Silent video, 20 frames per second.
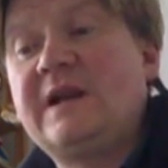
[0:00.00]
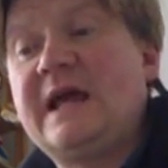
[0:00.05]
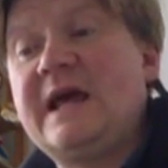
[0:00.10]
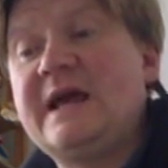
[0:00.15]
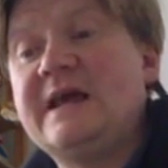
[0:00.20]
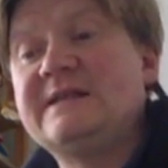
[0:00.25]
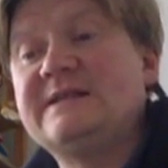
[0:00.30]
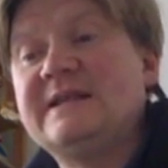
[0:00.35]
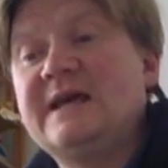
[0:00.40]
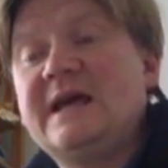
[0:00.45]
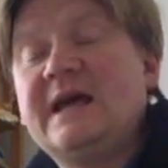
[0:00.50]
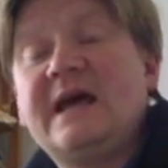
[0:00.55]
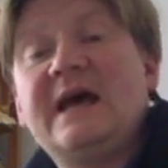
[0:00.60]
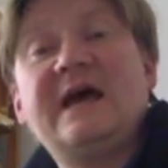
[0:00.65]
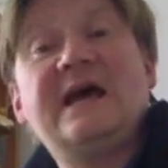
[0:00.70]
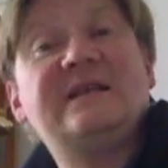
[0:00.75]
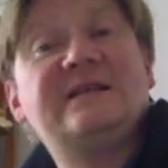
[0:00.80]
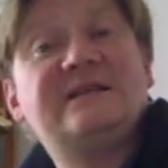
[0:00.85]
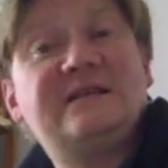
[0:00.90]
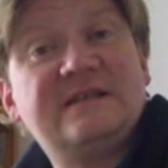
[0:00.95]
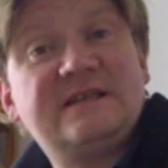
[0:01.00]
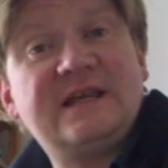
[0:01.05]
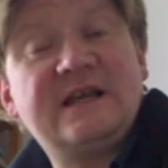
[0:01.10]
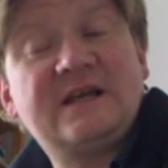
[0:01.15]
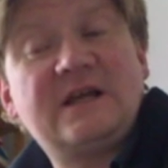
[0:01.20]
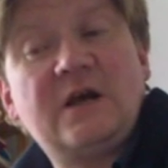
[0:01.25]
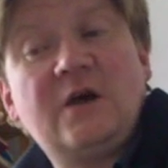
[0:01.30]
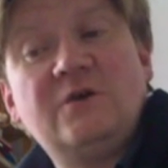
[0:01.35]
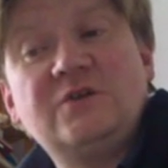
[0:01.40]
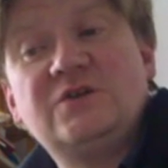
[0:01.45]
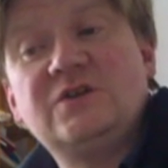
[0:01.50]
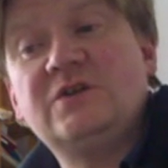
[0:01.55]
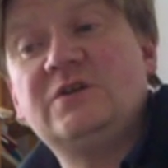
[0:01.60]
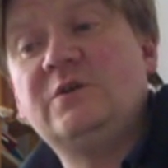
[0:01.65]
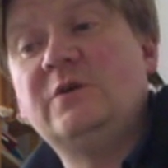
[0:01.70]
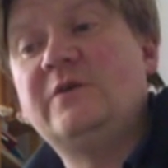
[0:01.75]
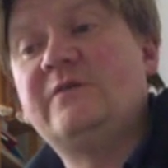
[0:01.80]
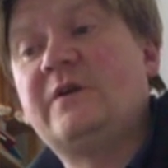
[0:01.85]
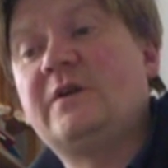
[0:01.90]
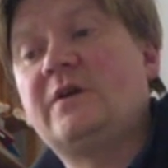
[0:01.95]
players and to their coach,
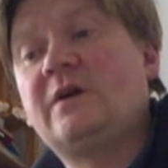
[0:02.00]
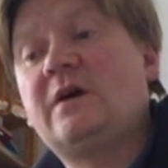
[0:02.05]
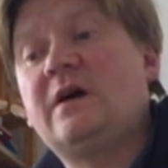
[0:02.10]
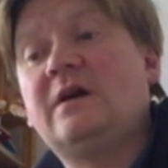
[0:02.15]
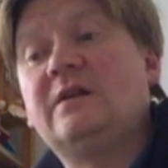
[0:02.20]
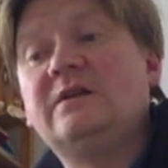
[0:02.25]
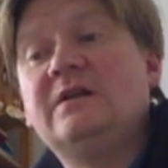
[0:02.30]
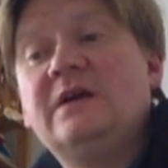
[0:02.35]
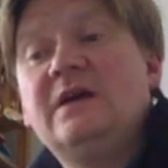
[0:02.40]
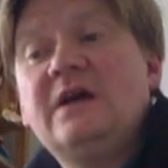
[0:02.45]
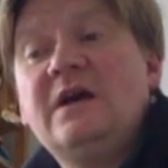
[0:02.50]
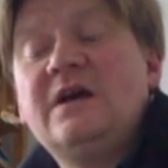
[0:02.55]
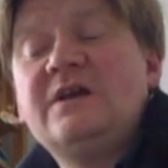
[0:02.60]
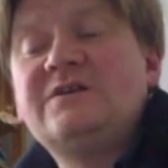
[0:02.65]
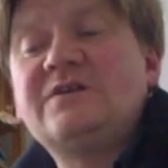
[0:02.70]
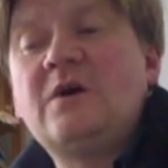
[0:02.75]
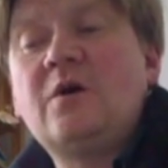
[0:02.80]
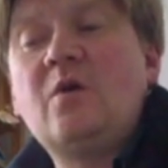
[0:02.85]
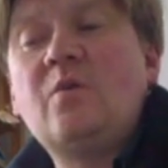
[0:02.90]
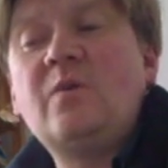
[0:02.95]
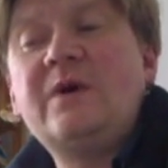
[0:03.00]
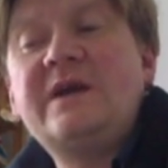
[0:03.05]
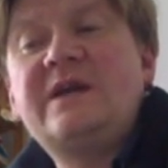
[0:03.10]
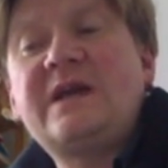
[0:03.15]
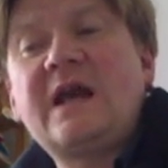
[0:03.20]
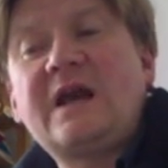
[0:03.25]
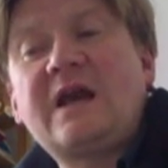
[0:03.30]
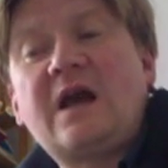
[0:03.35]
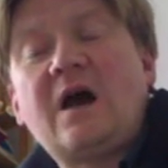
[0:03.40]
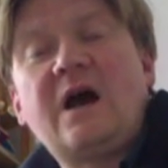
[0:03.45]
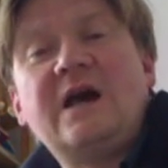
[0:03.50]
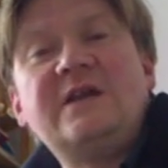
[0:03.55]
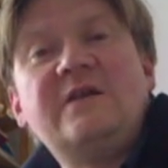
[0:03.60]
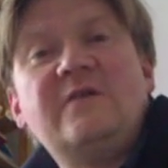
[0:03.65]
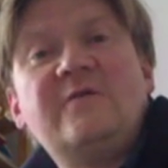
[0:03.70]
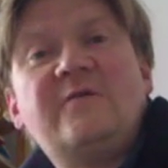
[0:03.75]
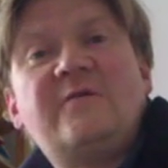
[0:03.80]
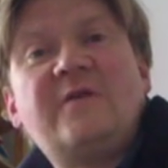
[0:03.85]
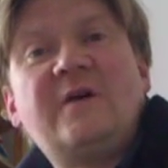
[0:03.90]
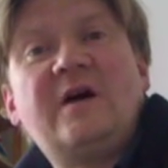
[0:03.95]
Lou van Gaal. So we can
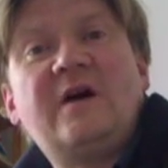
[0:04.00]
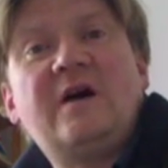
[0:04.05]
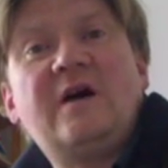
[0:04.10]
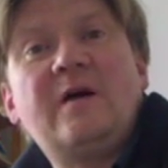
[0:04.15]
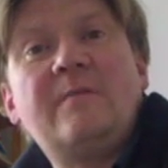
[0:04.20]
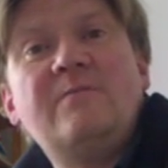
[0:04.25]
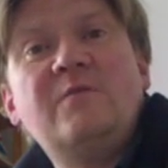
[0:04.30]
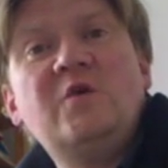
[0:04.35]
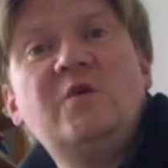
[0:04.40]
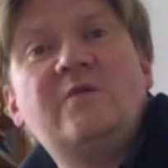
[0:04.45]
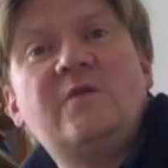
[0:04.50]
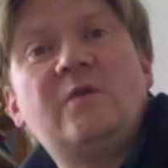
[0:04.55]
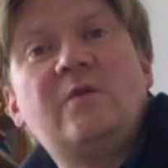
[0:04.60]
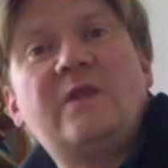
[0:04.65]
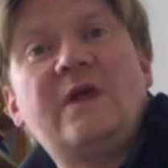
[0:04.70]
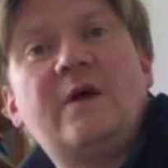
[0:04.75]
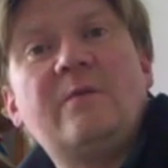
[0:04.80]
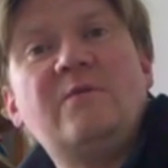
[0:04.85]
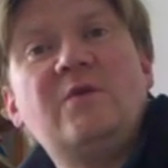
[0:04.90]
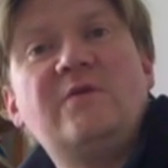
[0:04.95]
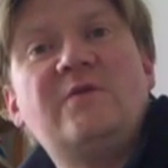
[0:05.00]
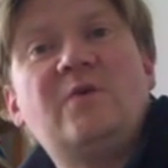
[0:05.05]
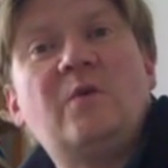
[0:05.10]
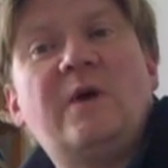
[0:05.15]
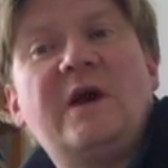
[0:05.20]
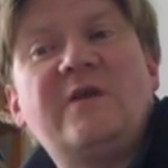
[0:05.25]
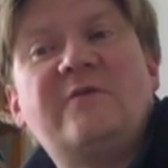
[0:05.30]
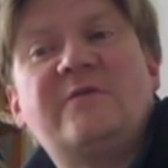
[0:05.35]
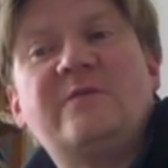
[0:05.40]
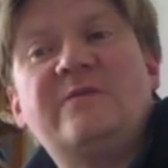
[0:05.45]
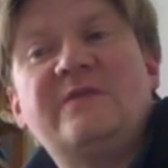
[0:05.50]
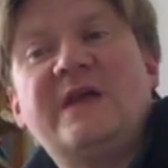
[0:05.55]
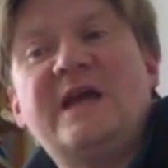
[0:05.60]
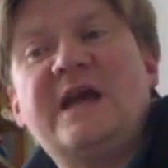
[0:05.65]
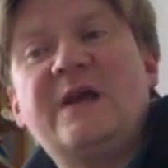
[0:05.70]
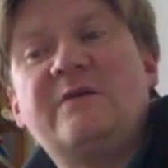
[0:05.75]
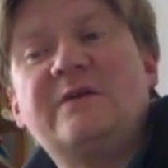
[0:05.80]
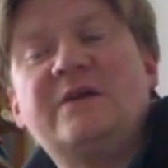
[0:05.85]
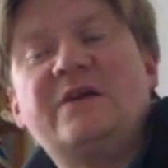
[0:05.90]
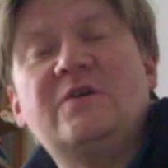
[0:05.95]
kind of move away from
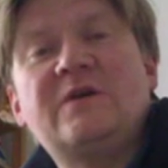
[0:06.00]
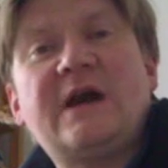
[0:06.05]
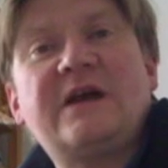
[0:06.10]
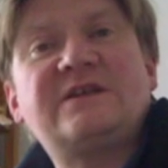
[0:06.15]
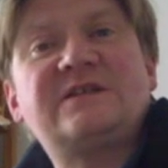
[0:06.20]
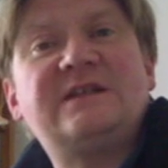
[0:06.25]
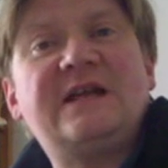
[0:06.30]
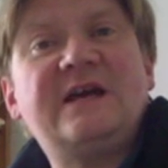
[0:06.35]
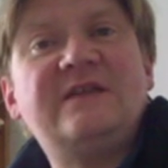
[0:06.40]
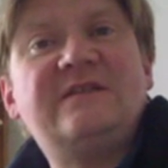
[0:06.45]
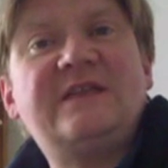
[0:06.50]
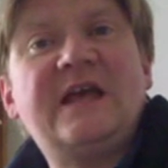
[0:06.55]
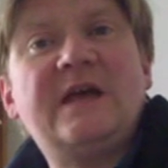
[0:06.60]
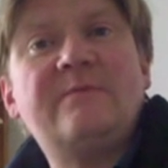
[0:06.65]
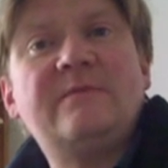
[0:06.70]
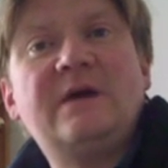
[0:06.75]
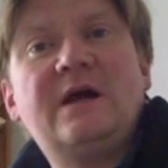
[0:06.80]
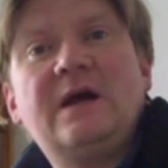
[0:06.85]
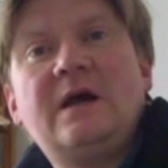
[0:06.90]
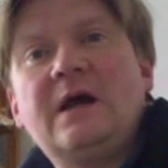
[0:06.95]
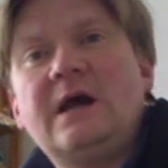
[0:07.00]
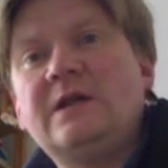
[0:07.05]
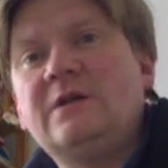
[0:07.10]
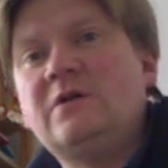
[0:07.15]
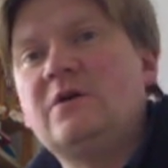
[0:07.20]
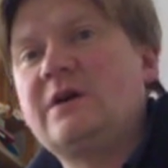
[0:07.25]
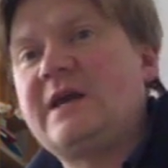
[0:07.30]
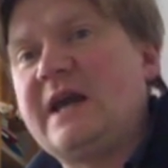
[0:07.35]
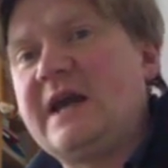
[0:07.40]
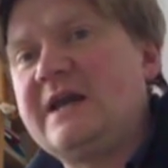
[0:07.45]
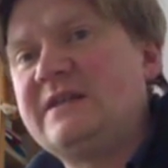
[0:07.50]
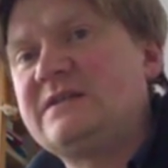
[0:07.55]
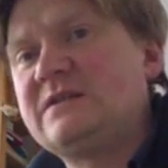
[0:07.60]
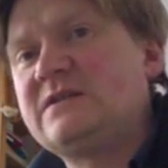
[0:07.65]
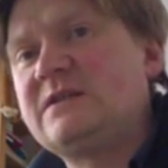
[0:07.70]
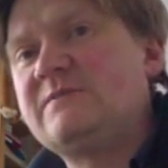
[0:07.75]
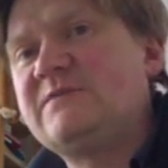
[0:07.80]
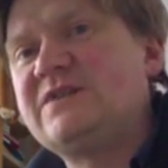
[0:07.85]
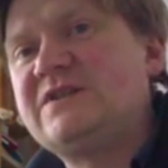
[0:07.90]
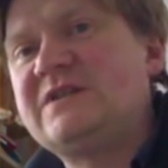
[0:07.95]
there and congratulate them and look ahead
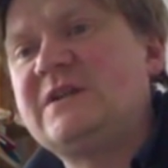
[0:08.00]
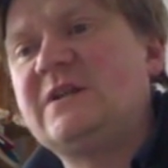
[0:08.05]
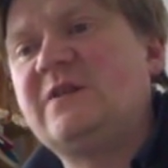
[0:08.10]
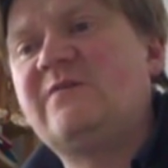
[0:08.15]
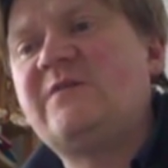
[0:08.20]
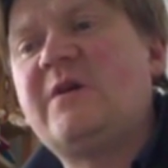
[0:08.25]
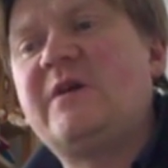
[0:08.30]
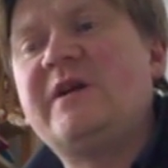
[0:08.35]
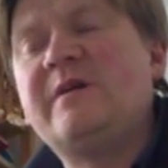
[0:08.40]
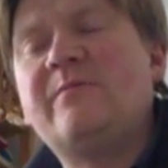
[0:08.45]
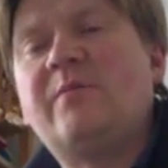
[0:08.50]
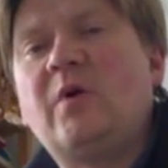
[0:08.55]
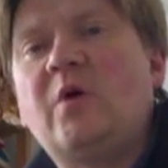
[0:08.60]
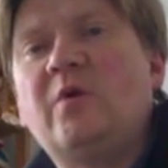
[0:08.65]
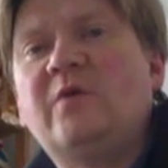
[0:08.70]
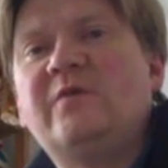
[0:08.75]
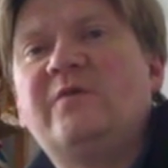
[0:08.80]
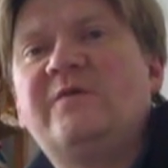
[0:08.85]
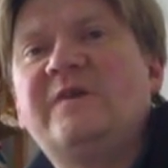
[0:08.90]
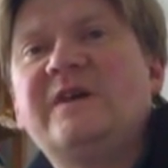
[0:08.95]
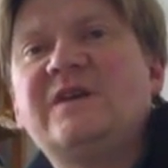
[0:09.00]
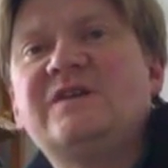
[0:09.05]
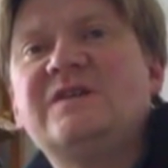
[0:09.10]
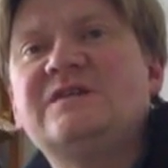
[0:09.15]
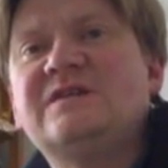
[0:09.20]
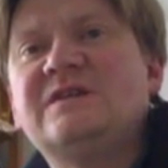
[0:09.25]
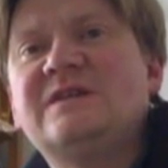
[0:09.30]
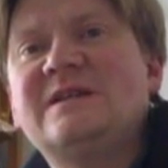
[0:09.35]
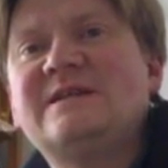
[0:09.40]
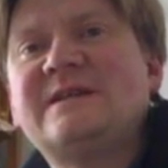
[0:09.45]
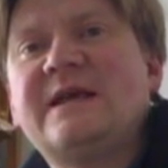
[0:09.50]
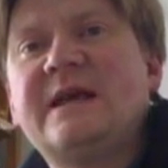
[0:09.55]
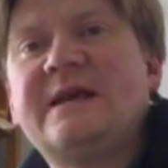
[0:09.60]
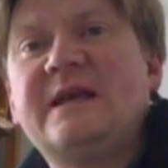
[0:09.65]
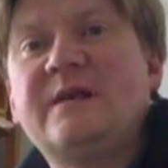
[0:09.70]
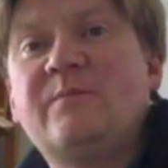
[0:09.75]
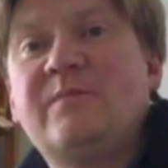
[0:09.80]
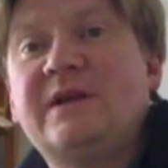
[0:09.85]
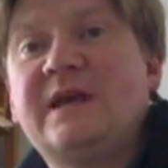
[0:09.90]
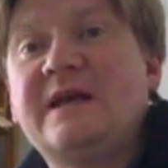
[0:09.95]
to some still very important fixtures that are
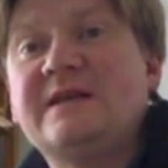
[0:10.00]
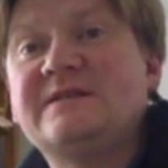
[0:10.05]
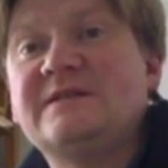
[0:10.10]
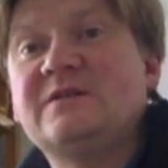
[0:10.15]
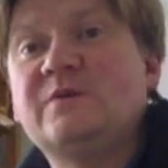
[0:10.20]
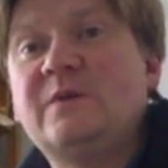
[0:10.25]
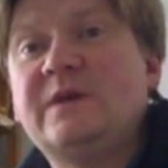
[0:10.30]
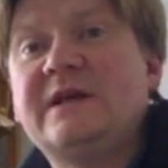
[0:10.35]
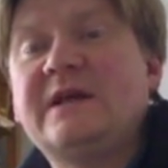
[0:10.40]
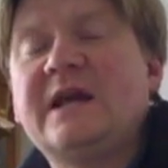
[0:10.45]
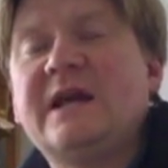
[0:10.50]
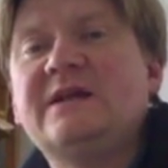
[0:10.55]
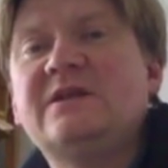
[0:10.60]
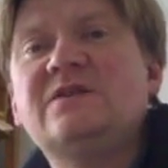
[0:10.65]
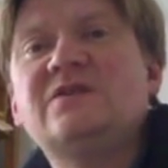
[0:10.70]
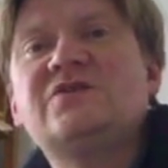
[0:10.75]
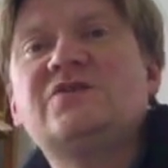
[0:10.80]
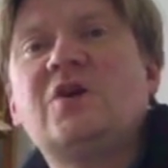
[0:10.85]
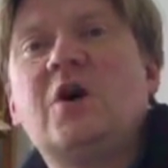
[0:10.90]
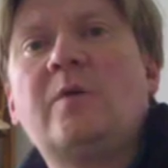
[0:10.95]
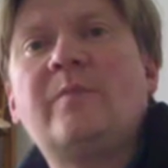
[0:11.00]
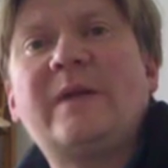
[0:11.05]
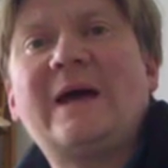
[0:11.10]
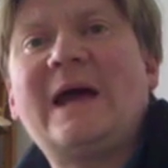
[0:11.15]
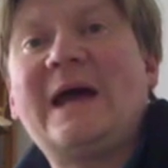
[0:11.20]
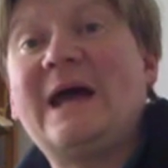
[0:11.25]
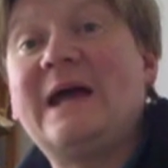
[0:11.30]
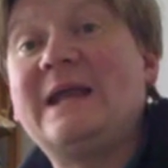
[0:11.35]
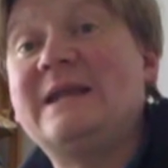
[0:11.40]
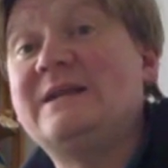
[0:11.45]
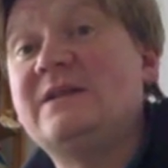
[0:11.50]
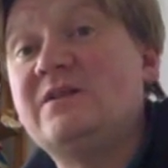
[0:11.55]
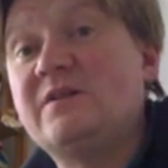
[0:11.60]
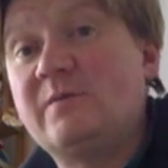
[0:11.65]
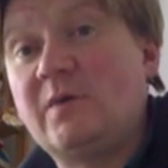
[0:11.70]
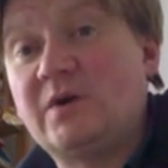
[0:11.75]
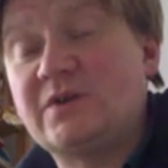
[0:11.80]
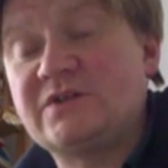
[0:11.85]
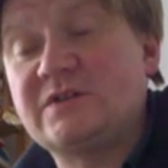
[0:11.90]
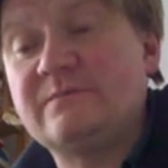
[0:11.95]
taking place at the weekend at the top and at
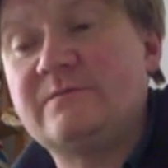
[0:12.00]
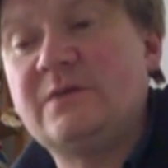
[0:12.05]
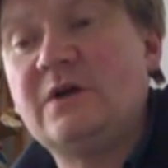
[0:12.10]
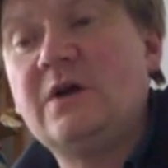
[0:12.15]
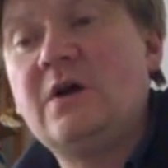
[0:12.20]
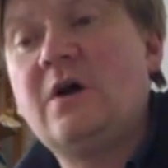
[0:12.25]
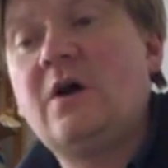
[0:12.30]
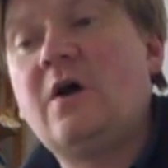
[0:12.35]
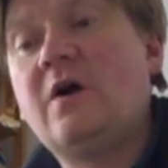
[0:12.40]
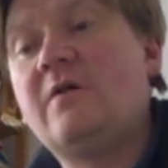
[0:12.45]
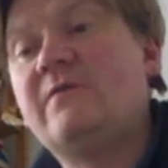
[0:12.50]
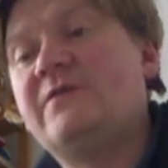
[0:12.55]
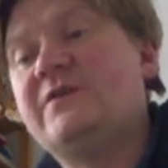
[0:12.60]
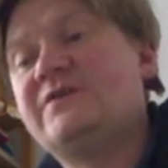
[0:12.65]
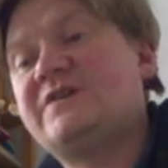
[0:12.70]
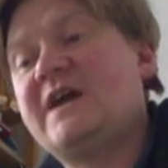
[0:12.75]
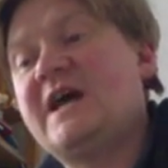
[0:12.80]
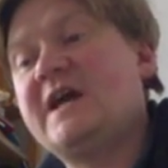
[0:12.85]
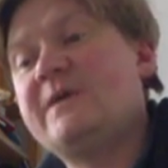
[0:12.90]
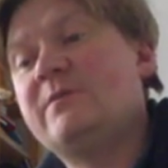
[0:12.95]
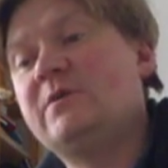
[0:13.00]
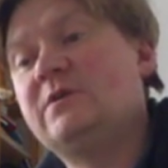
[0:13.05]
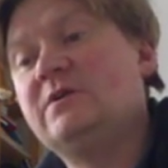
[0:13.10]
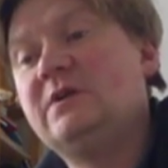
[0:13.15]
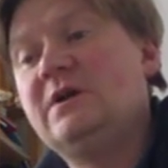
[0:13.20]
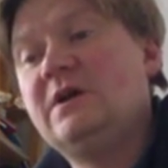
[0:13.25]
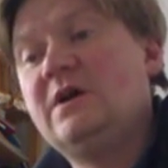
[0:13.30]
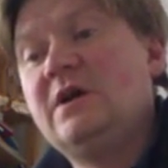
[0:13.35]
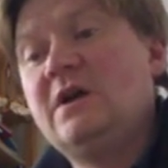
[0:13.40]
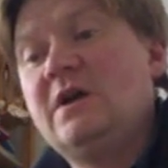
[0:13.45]
the bottom of the table.